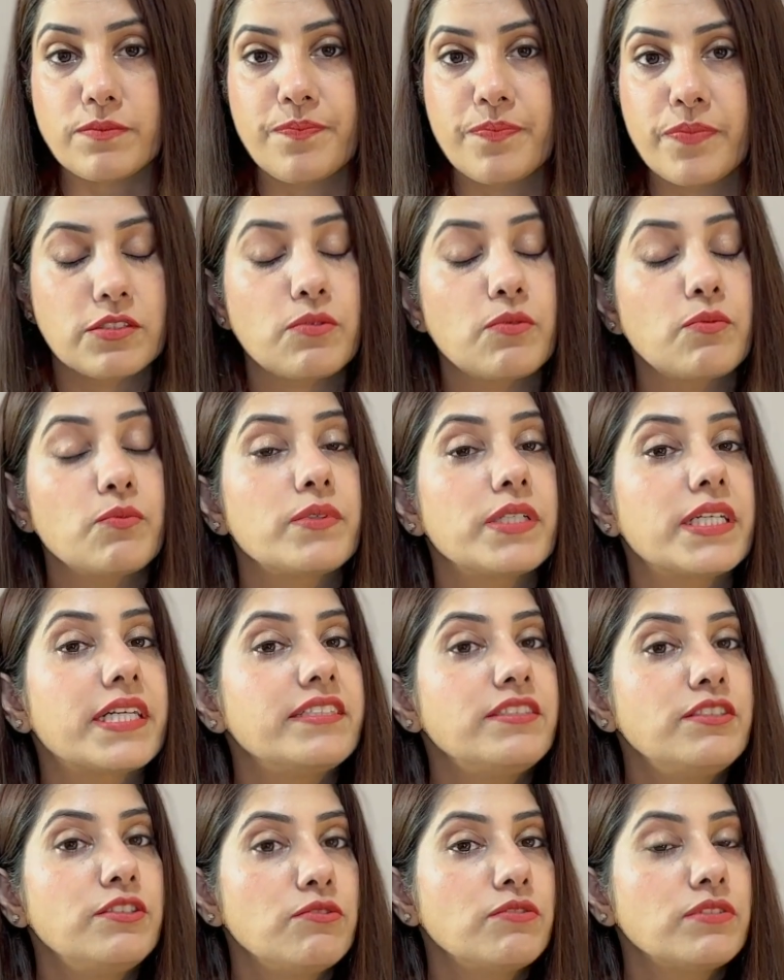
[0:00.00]
So we
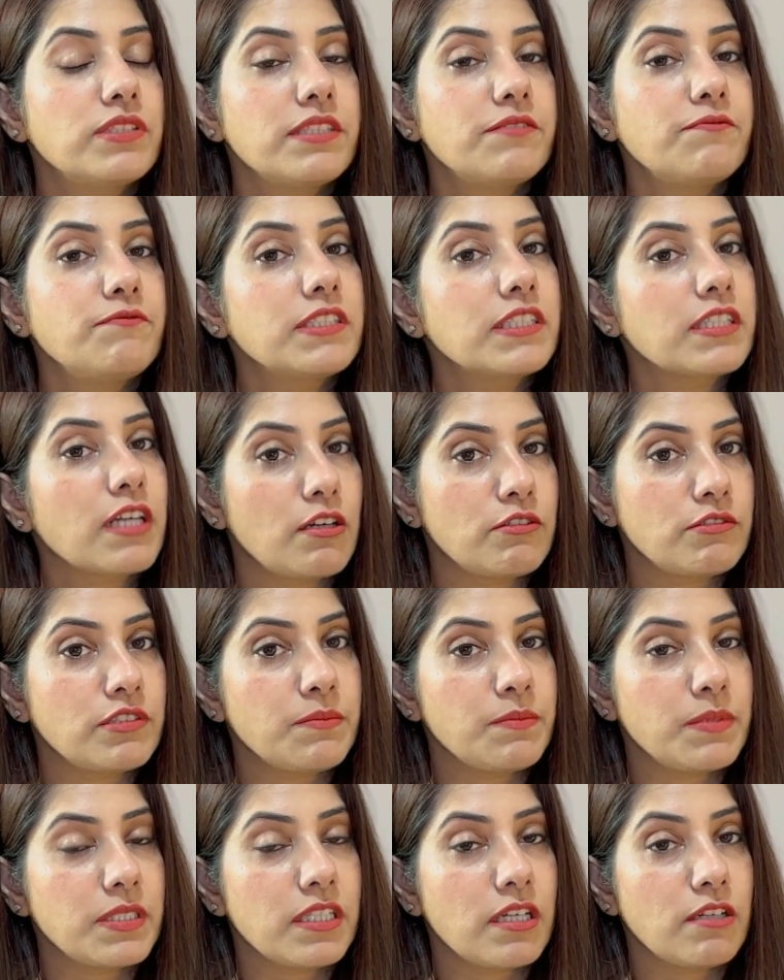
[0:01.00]
can use it with
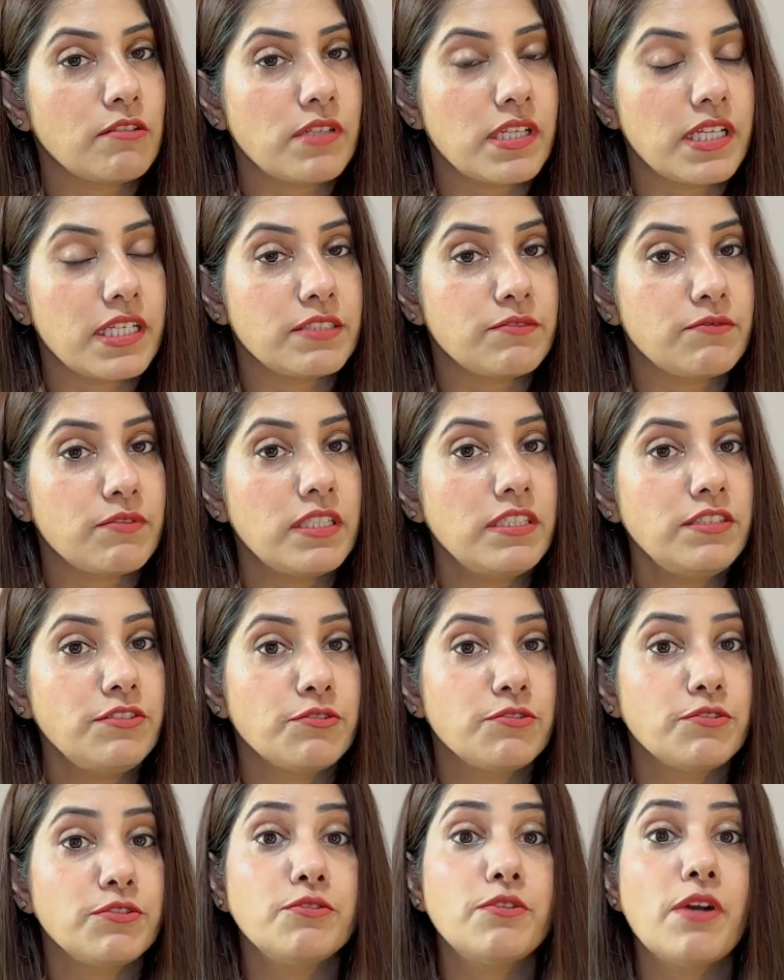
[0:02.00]
countable noun as well.
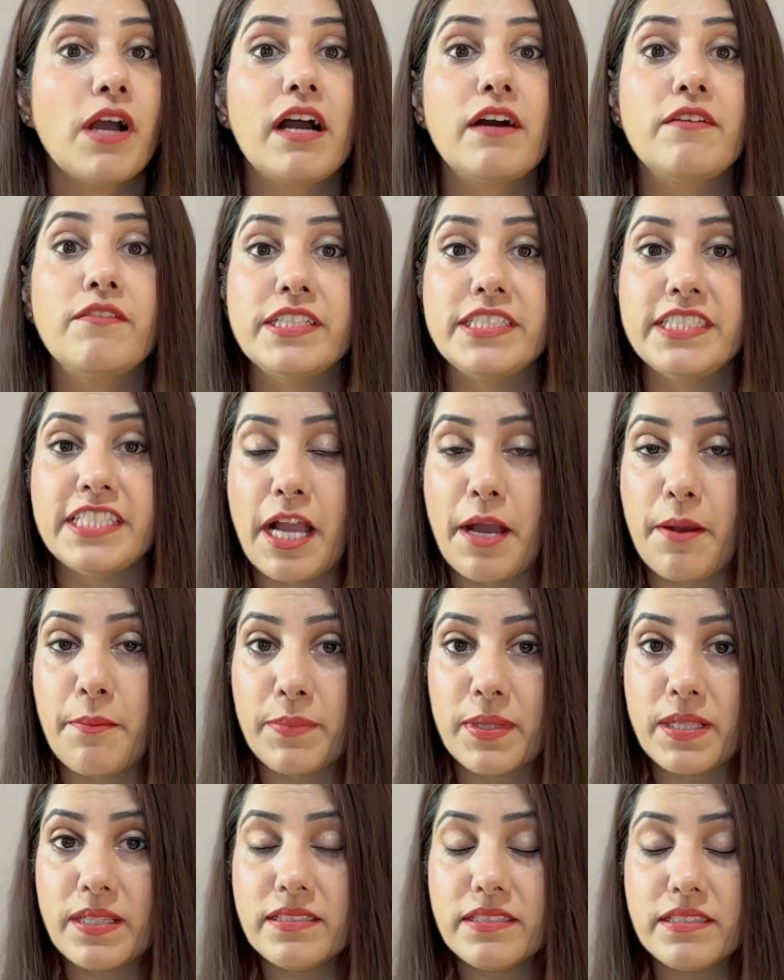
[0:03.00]
Do you have any
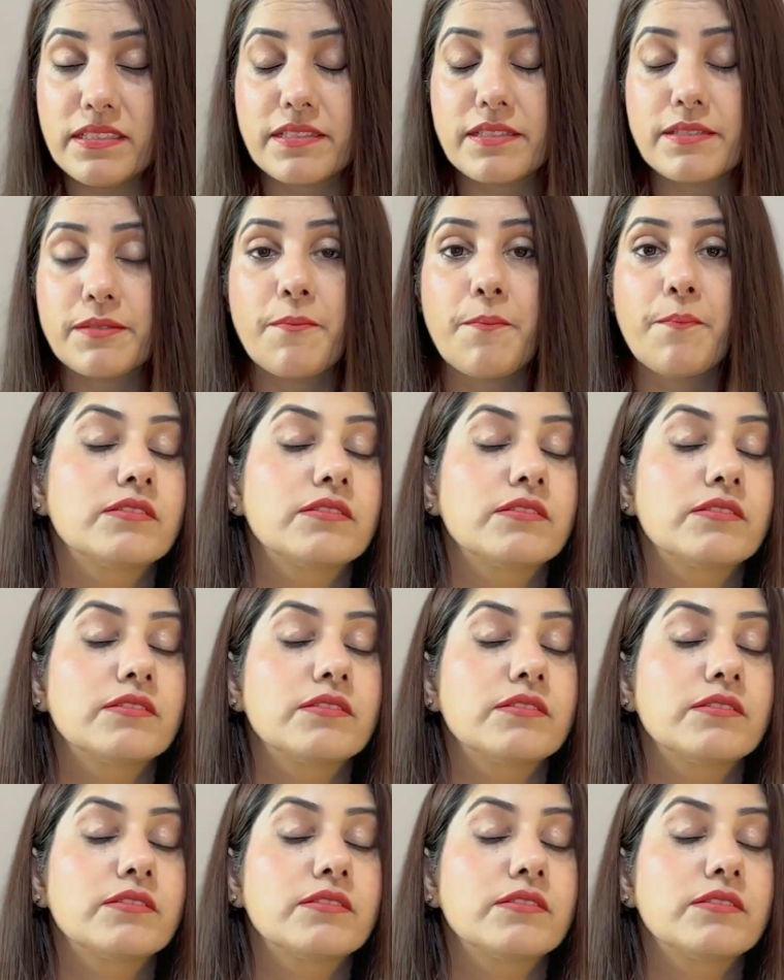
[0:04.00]
apples?